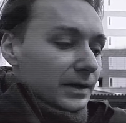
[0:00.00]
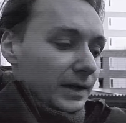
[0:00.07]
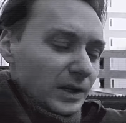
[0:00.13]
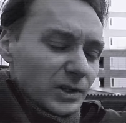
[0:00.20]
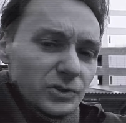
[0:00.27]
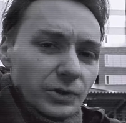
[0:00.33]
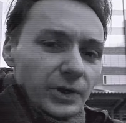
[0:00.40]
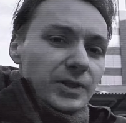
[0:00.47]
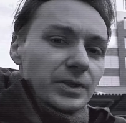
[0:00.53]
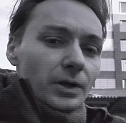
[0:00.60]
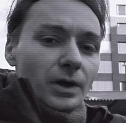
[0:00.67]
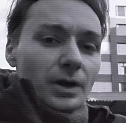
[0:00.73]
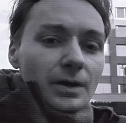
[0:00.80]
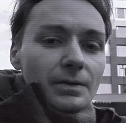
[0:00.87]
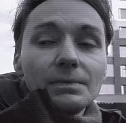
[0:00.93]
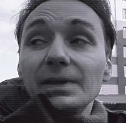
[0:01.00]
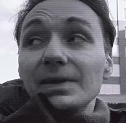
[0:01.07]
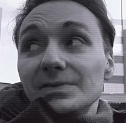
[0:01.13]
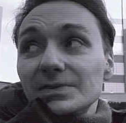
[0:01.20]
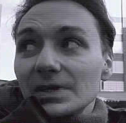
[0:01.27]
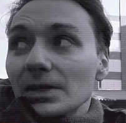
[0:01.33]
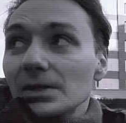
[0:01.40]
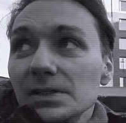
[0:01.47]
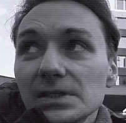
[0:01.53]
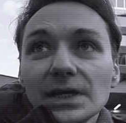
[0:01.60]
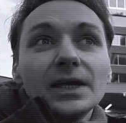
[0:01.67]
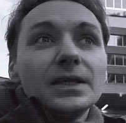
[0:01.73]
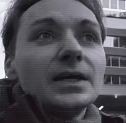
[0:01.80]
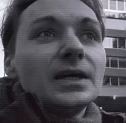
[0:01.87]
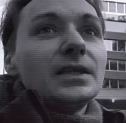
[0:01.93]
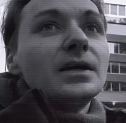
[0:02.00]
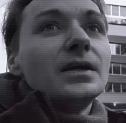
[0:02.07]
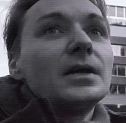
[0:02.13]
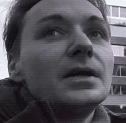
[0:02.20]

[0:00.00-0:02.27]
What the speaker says: Enjoying the autumn leaves, can you say that?